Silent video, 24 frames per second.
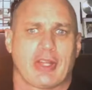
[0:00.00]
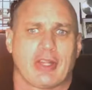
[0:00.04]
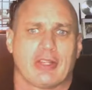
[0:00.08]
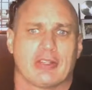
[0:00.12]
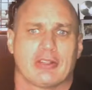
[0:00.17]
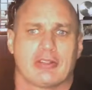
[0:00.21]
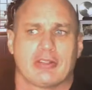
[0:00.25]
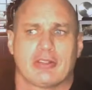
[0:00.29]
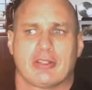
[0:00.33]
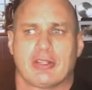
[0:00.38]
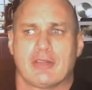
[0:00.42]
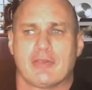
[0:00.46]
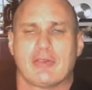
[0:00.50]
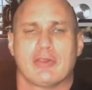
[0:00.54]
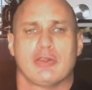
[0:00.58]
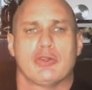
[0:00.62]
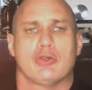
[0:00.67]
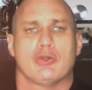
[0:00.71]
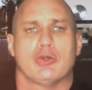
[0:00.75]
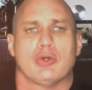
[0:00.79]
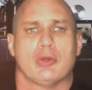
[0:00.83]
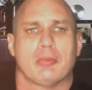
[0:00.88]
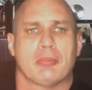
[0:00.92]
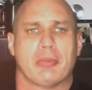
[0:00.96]
and giving
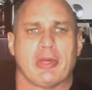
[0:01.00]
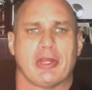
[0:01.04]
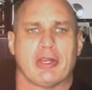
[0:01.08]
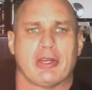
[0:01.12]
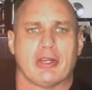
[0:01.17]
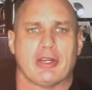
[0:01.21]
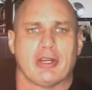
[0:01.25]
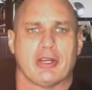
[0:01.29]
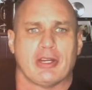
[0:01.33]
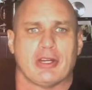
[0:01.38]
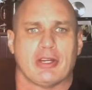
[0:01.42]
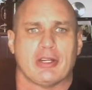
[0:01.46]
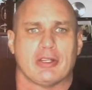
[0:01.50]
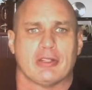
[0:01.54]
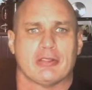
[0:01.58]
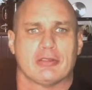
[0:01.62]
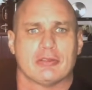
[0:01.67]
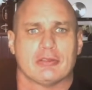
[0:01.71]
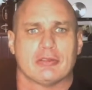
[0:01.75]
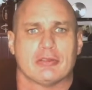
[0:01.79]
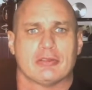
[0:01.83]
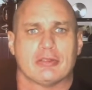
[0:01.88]
you a better